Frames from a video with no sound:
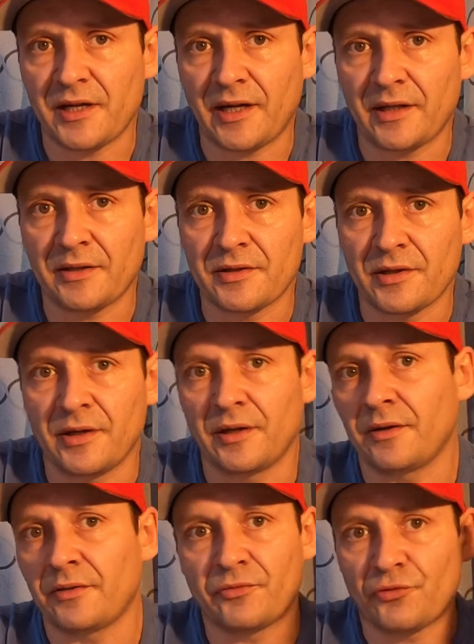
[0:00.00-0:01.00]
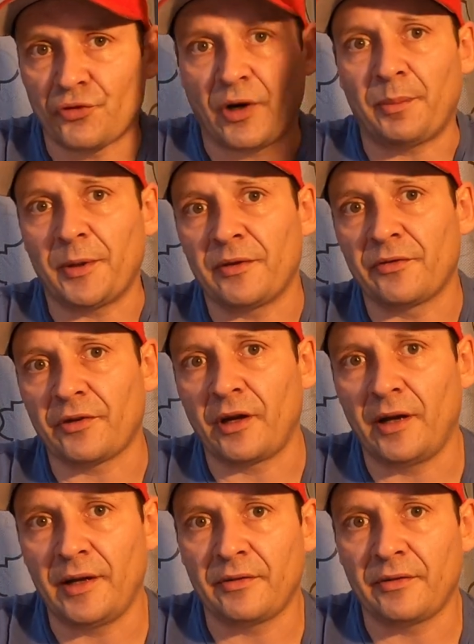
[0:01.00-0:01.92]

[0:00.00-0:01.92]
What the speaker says: seconds and it'd drop at the sky.